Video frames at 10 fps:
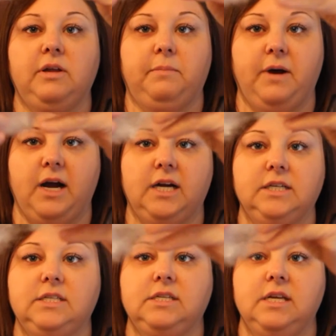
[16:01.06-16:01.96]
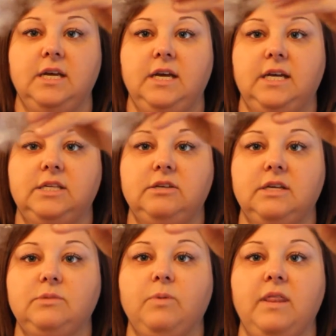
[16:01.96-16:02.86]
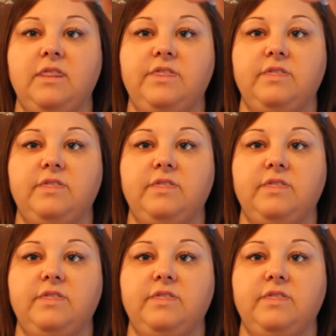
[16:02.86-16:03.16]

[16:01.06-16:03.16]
it apart. And so that's one